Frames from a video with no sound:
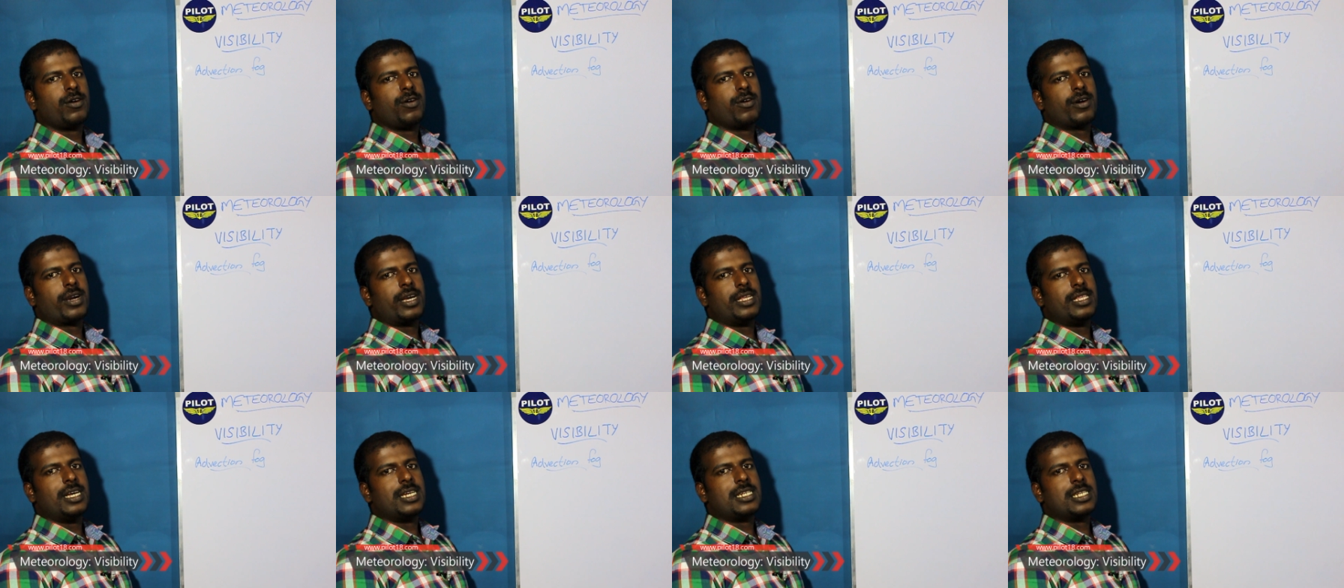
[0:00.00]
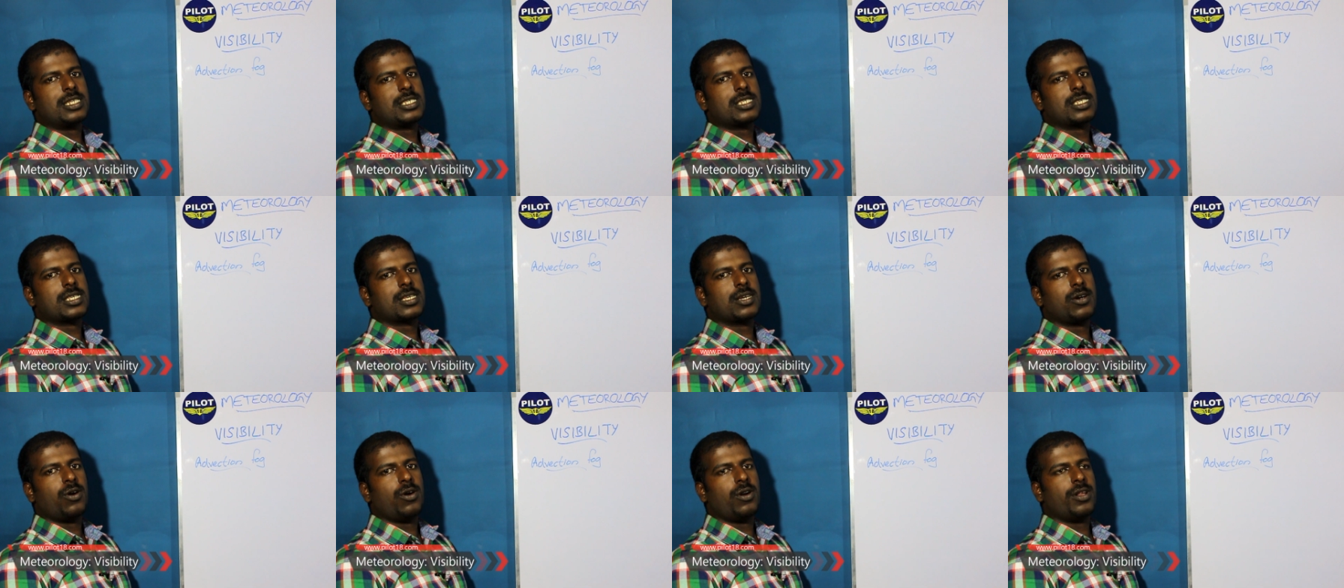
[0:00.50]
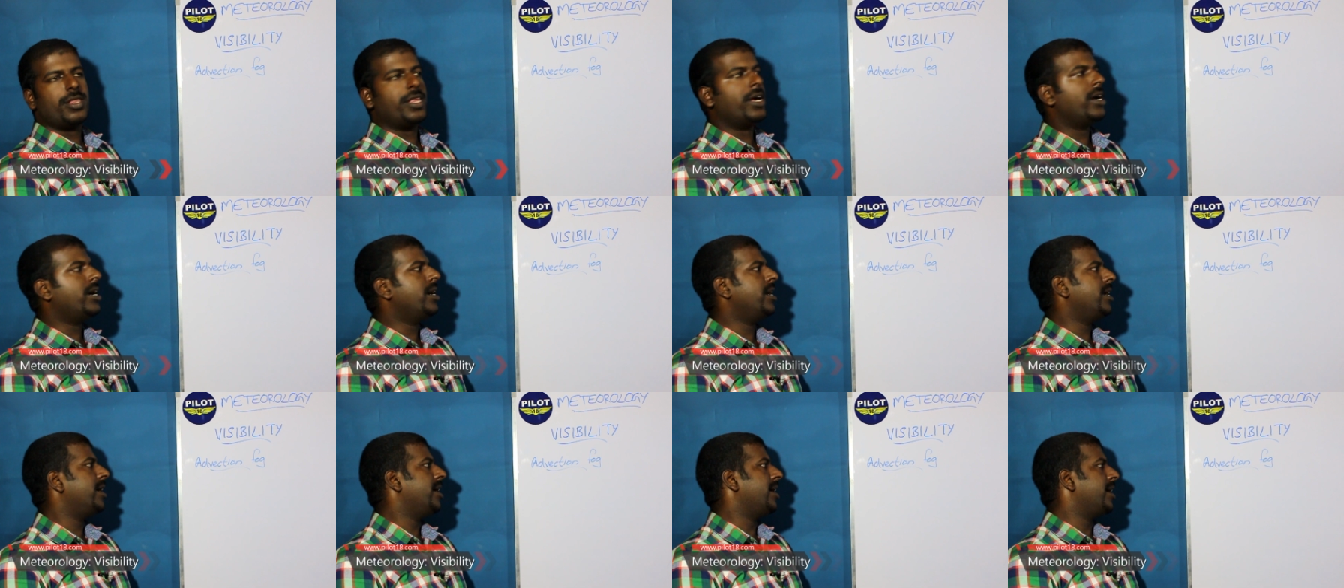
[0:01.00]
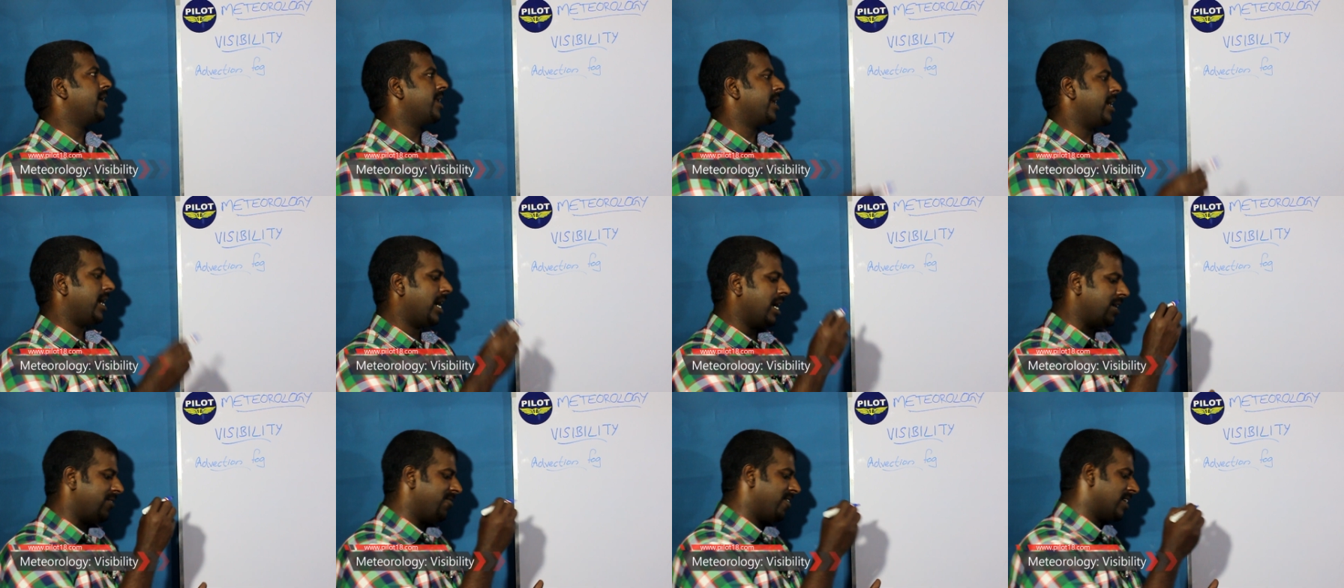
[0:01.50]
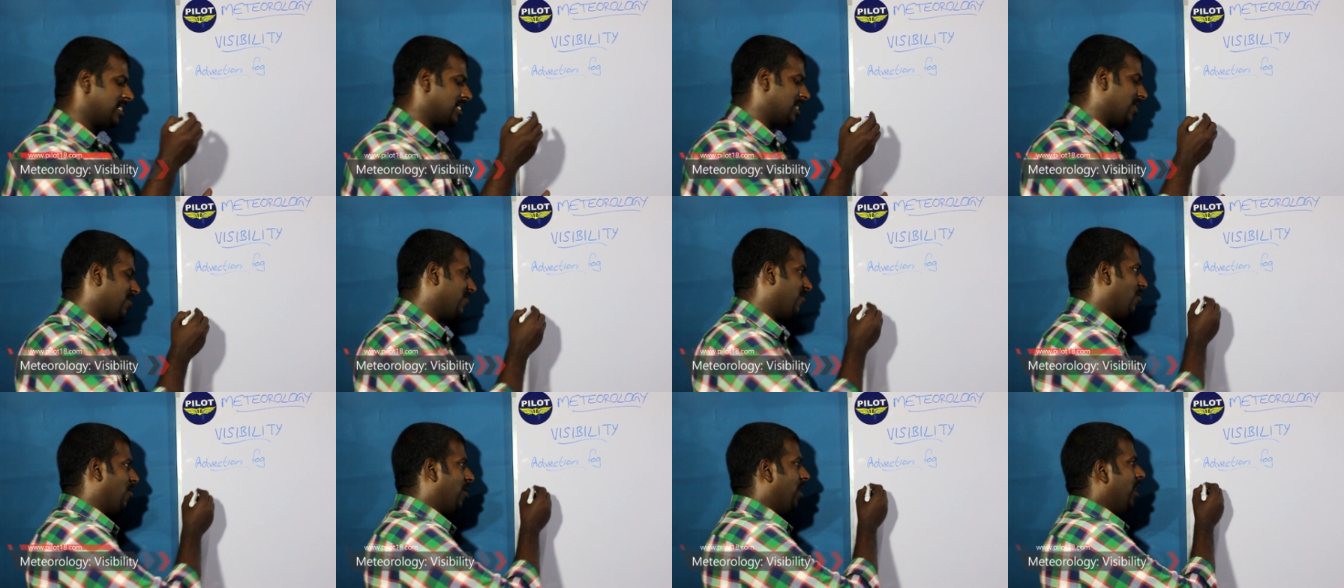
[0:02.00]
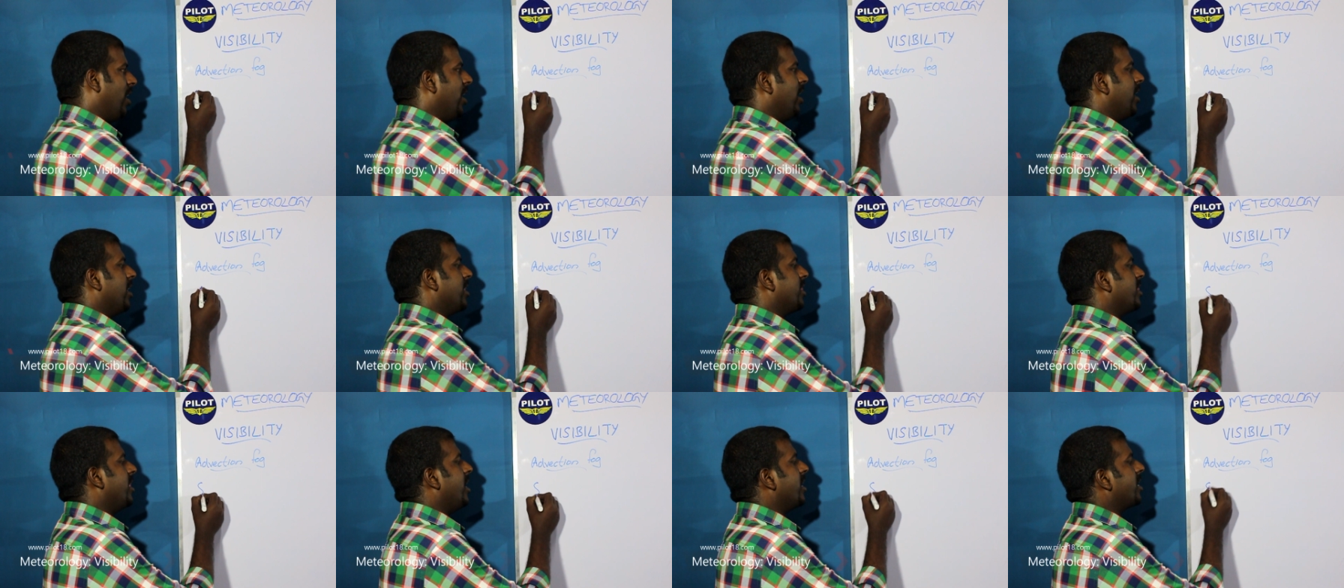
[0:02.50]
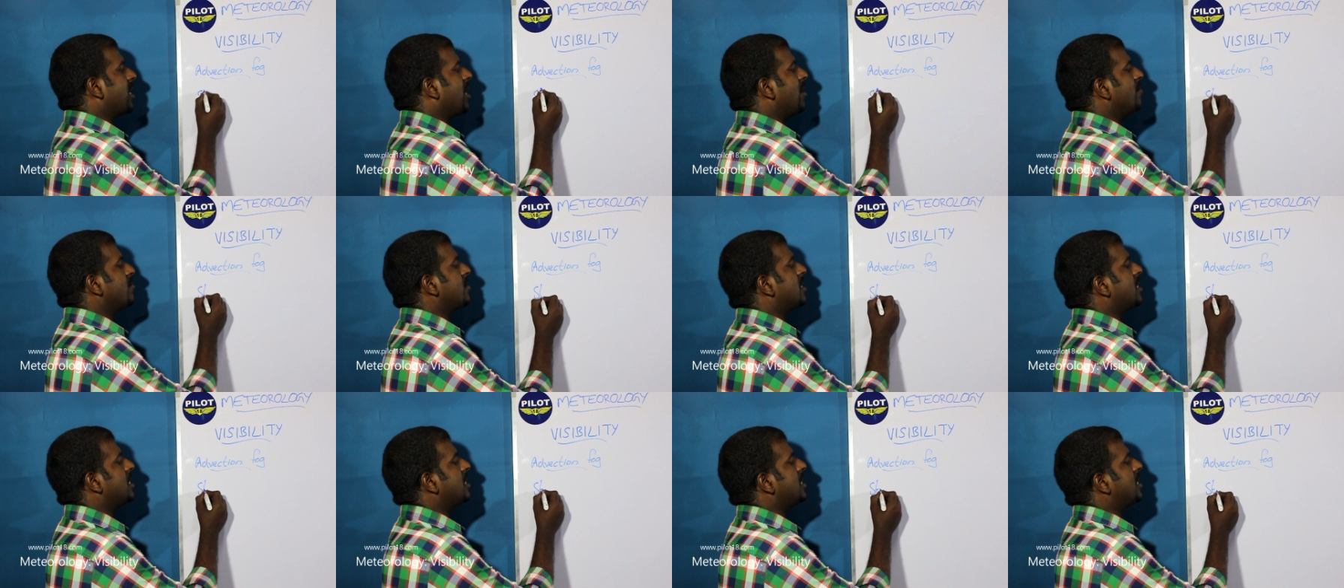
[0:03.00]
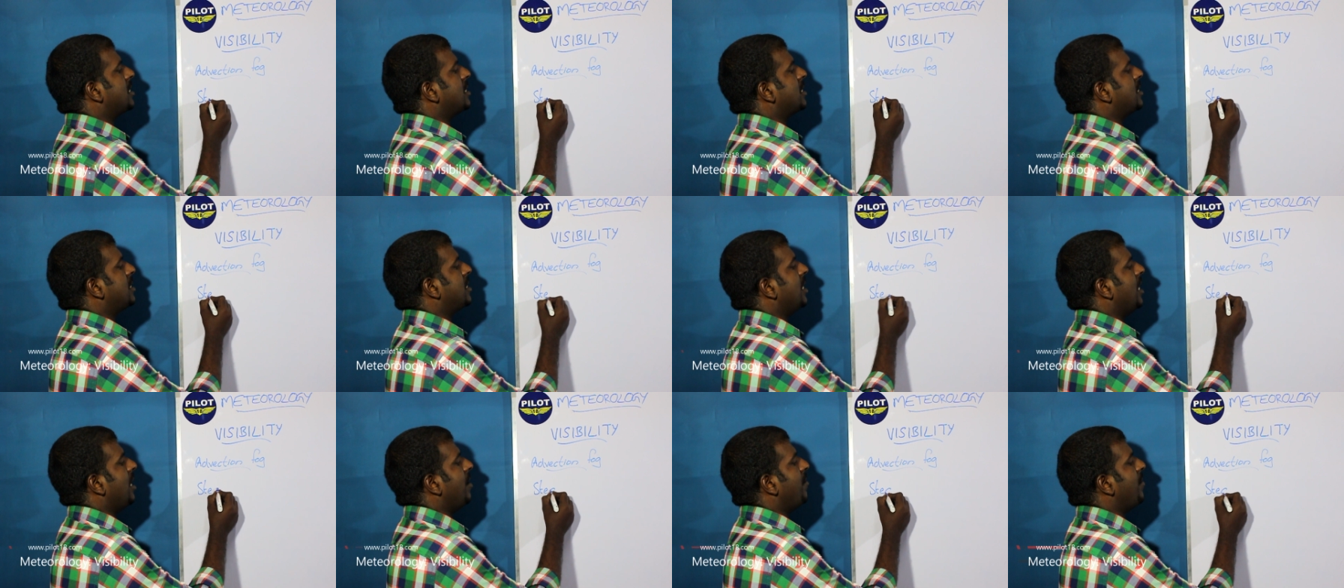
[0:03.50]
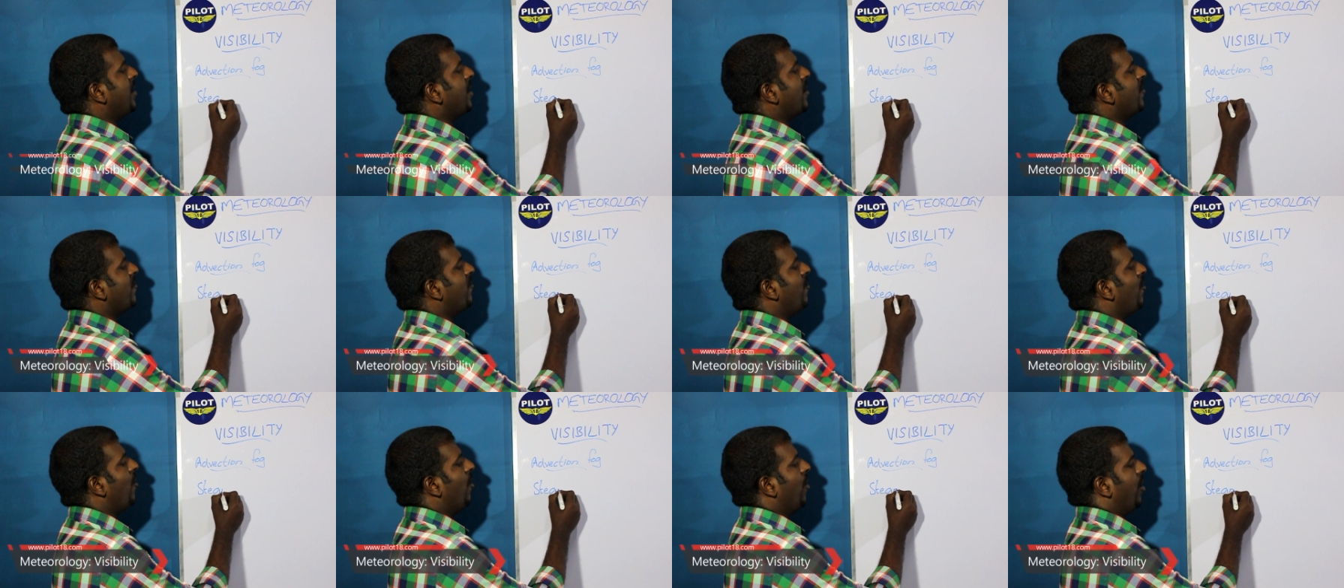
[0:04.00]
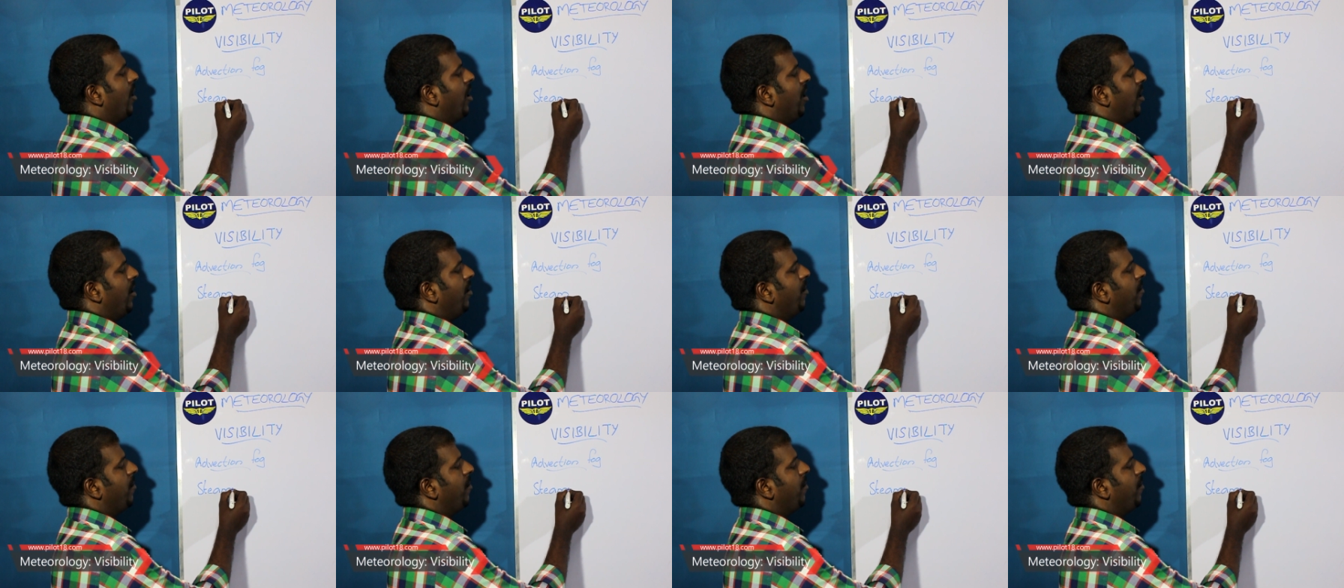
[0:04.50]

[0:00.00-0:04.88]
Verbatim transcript: okay that is called the advection fog then comes steaming fog